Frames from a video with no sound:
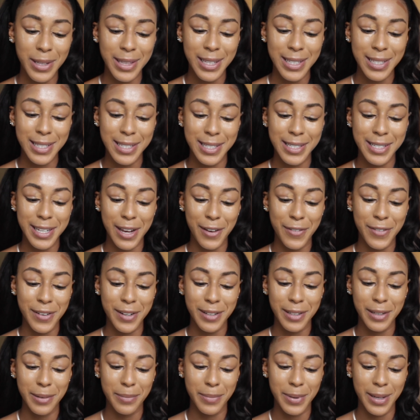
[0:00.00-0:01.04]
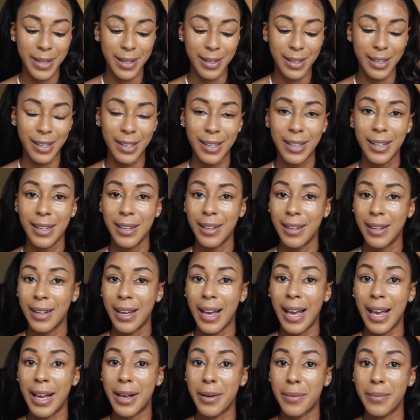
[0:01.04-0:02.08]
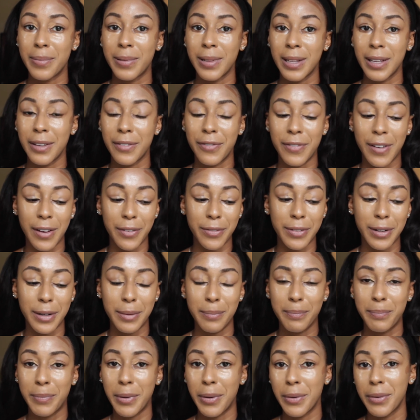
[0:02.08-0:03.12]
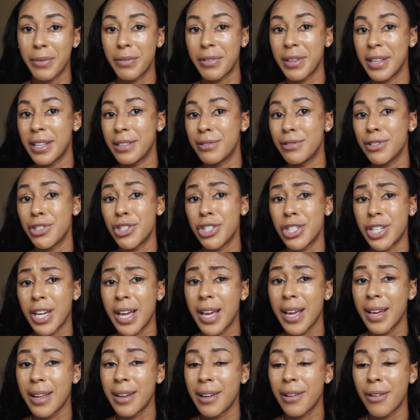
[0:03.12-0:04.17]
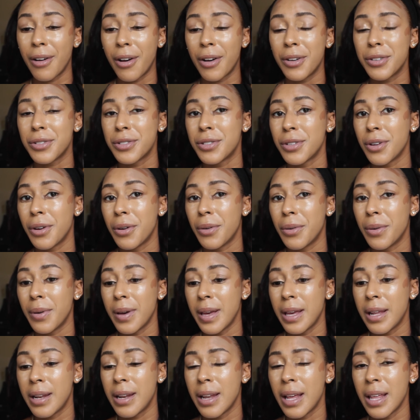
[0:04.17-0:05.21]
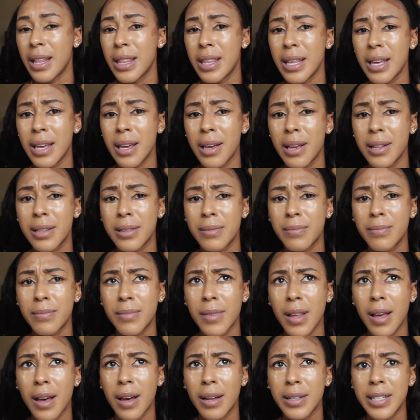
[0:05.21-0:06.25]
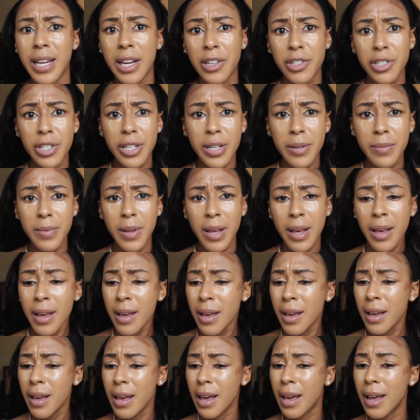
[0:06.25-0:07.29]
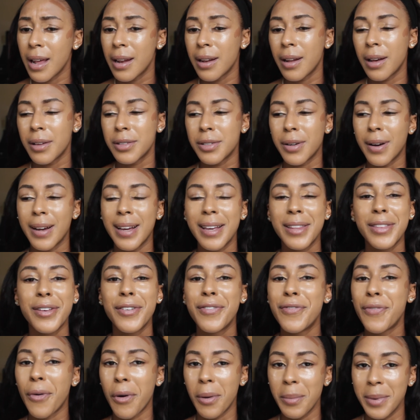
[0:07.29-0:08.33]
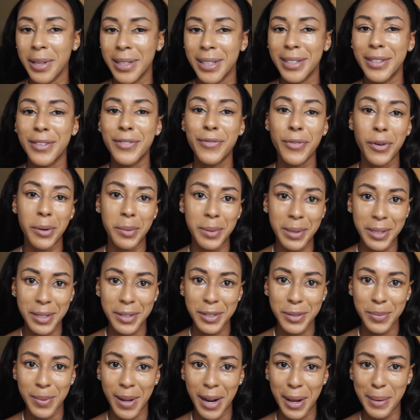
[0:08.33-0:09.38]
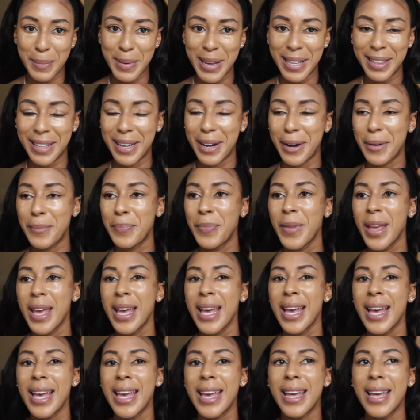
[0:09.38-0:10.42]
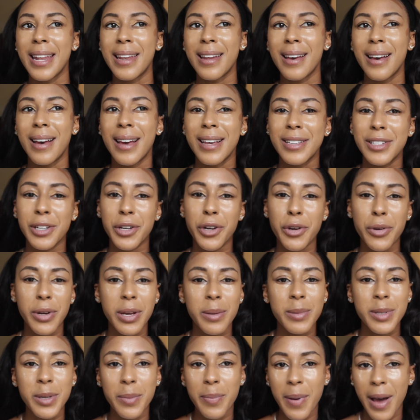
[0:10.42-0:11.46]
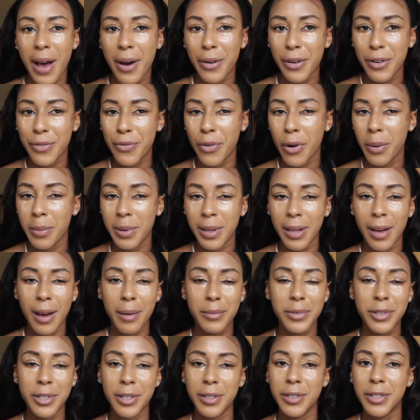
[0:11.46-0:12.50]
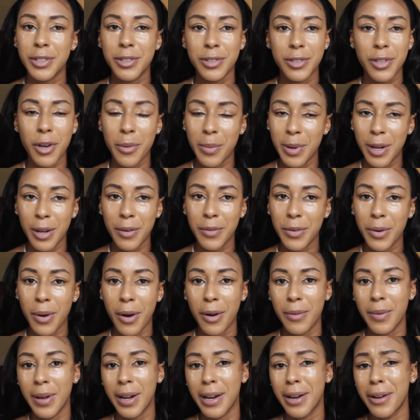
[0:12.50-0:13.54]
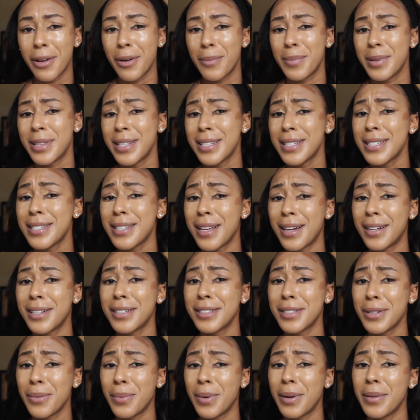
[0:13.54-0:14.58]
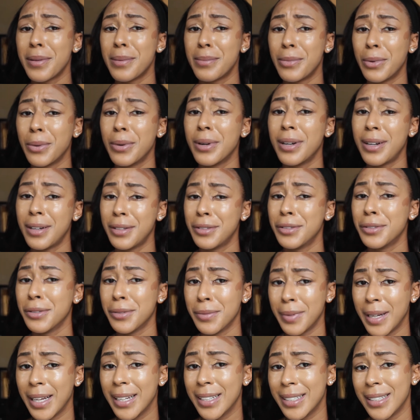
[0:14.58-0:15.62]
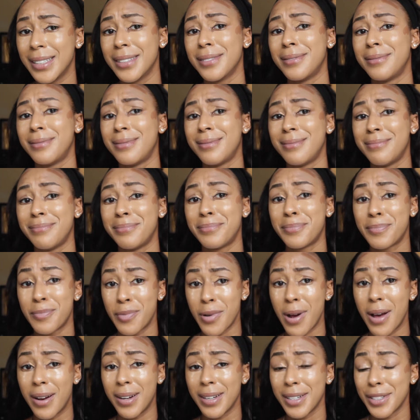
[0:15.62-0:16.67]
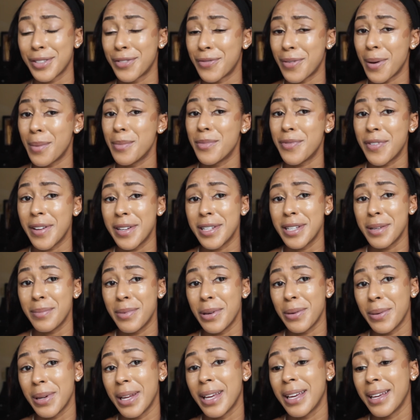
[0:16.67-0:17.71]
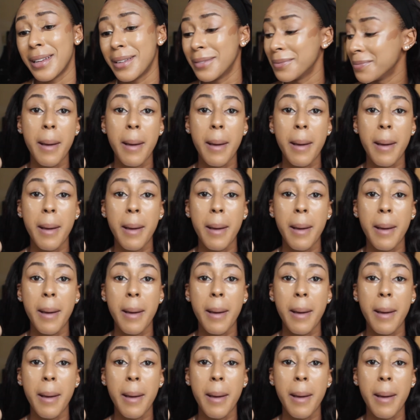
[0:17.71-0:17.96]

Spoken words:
But this has definitely been a complete favorite, both in shade and also in the texture. And sorry, in the formula. The formula is what I mean there. It is a cream to powder formula. I'm sure so many of you already know, but this is honestly one of the more underrated products from Fenty Beauty.